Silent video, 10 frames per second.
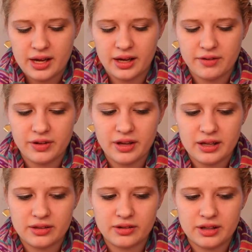and I feel
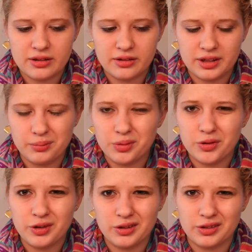like they're either
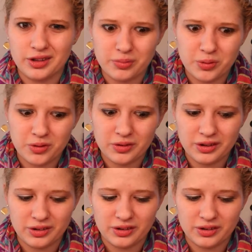improving or disproving,